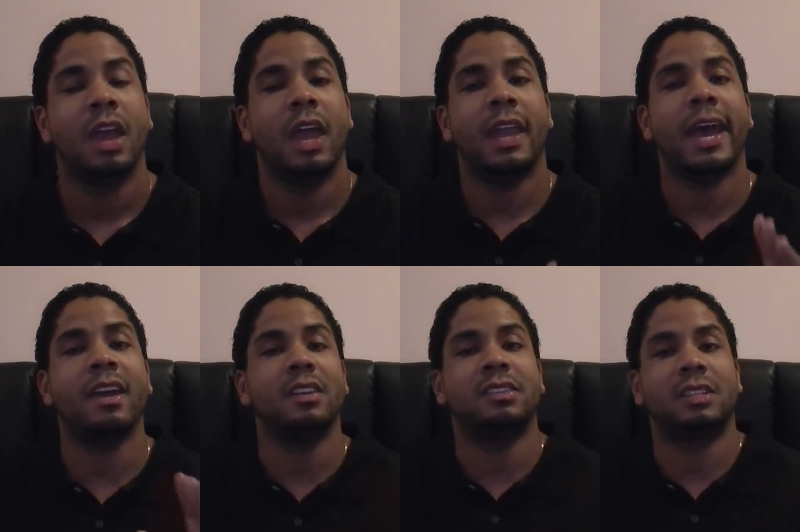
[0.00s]
And I
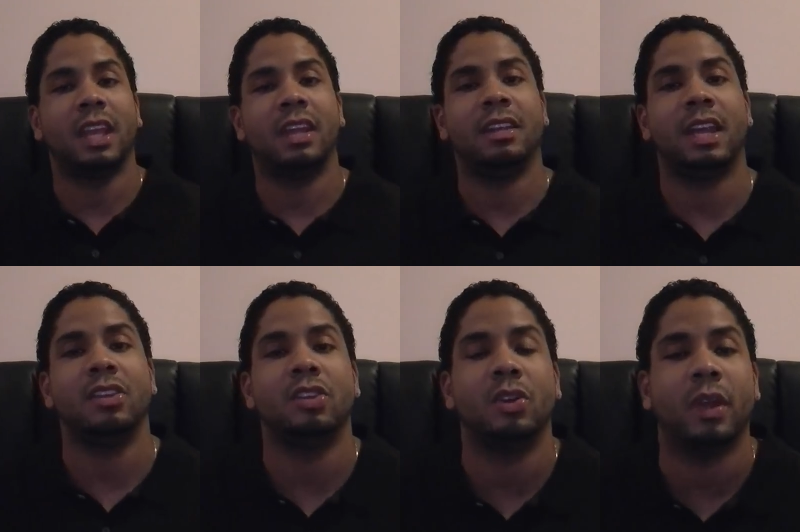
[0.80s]
understand that,
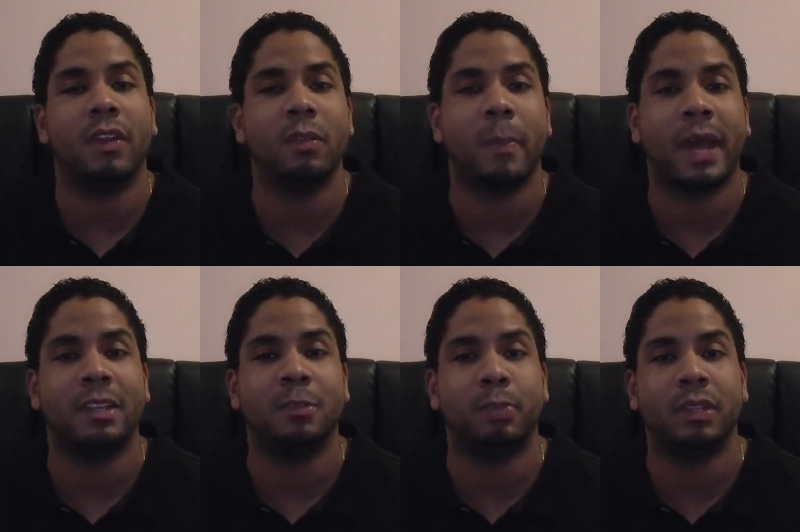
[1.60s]
you know,
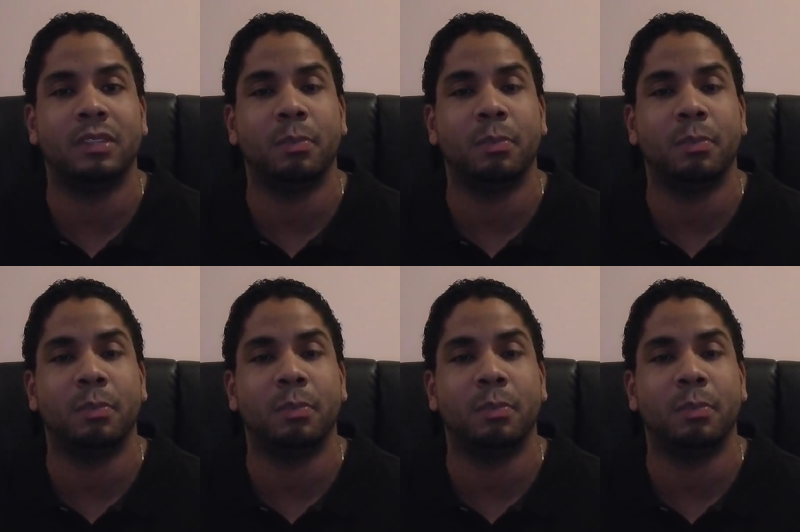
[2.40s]
everybody's busy,